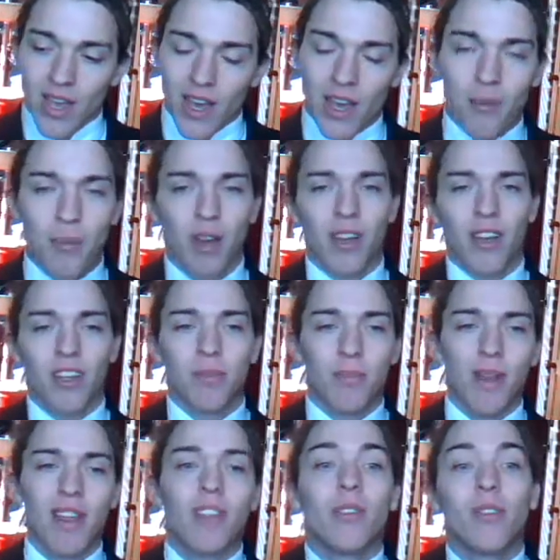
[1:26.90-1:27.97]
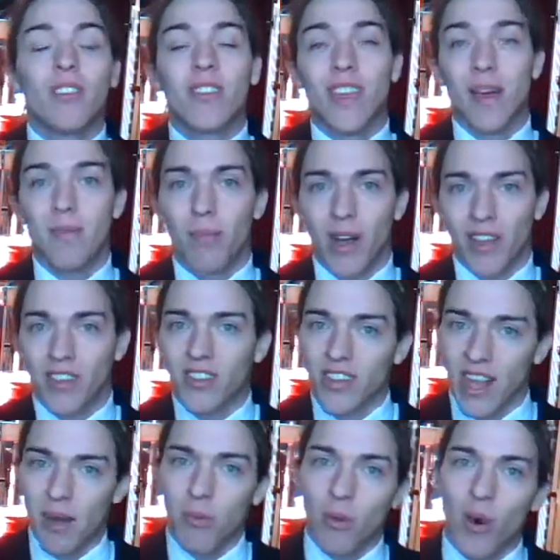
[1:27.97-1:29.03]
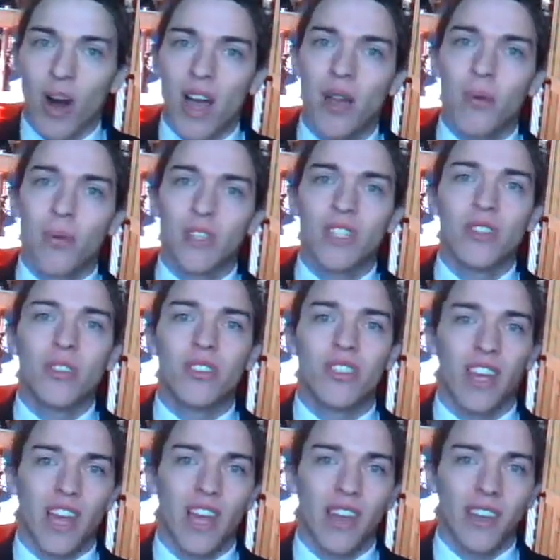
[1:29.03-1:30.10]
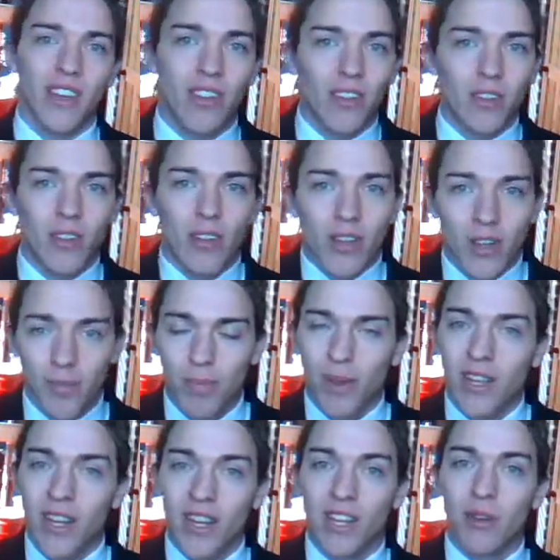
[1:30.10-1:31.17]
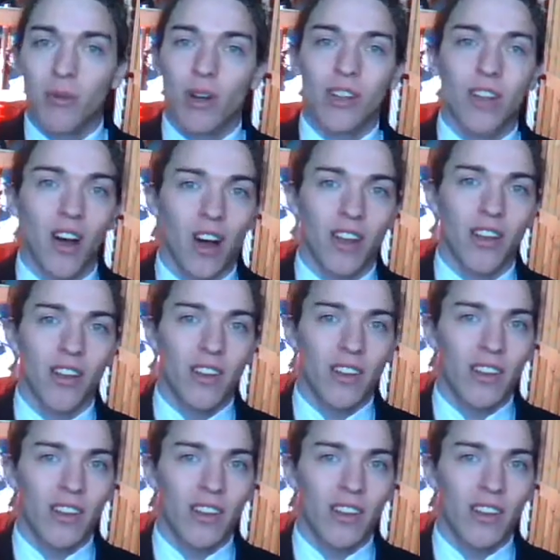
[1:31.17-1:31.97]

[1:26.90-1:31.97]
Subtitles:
And I'm going to explain to you step by step why what you said is completely retarded.